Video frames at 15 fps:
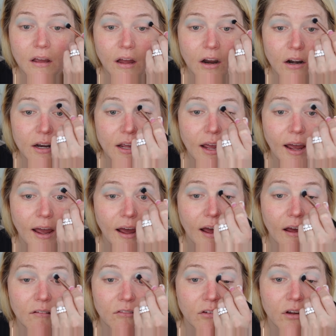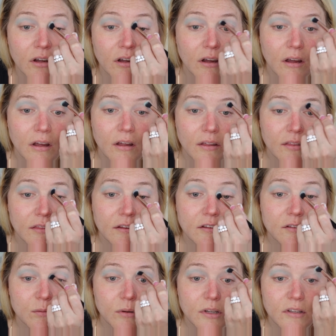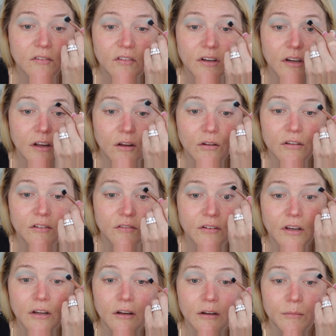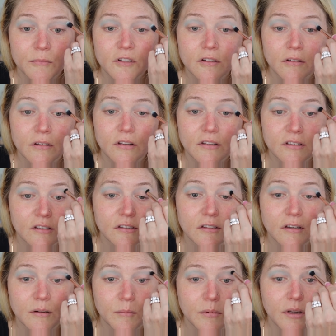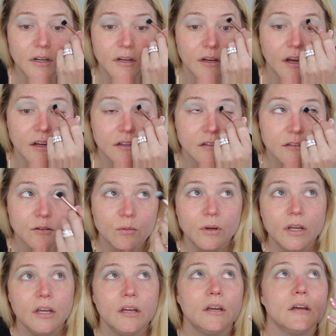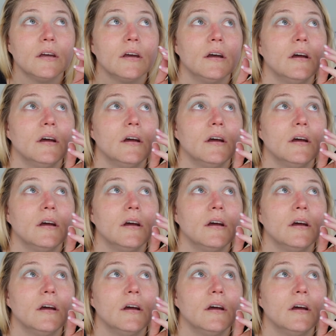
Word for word: I already have this week's videos filmed, so this is gonna be next week.